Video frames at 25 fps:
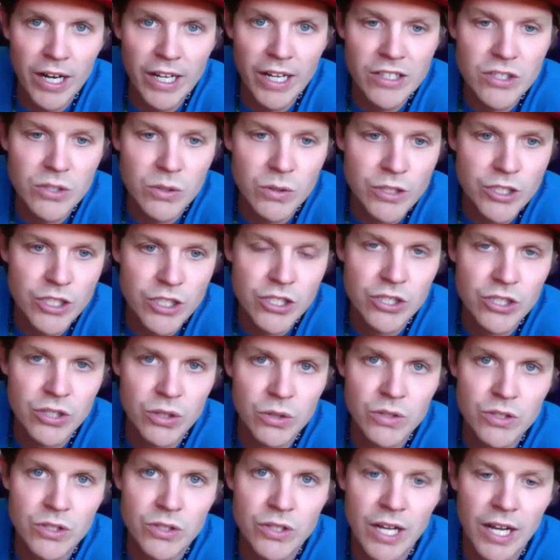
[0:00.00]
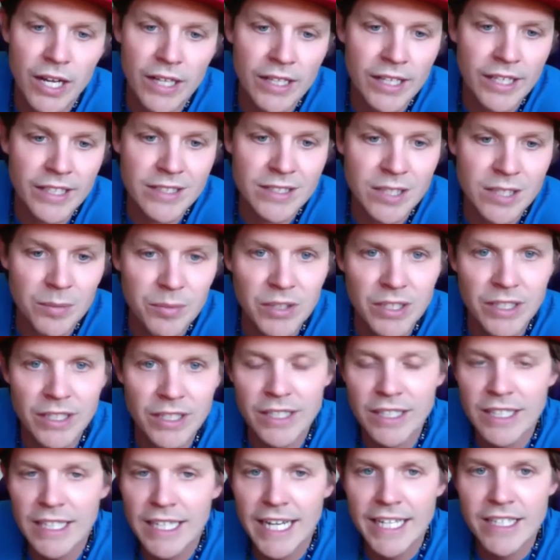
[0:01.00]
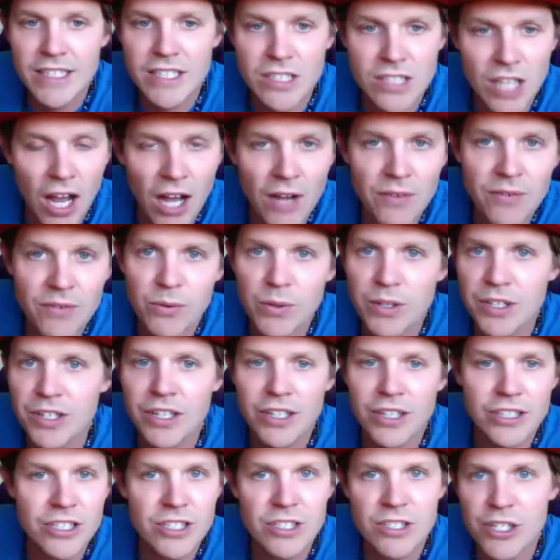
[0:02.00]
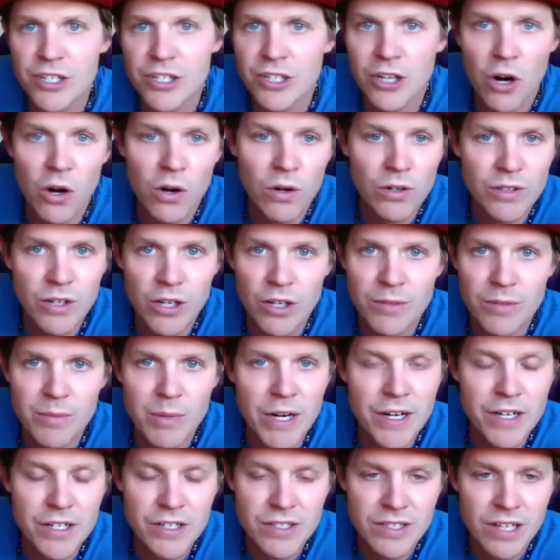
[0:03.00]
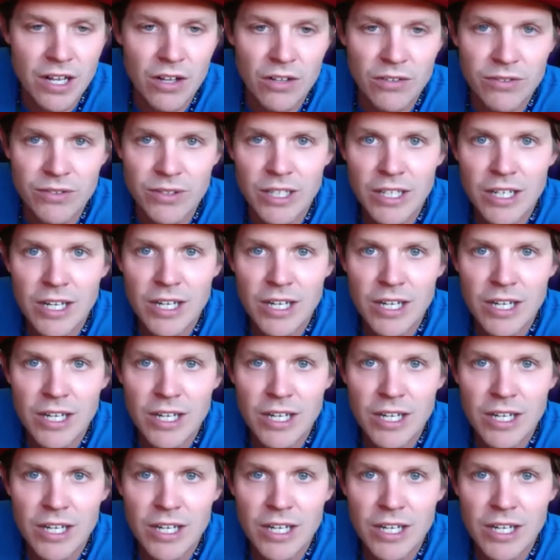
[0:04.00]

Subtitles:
And so it just shows you that it's tough when you're just your own on by yourself,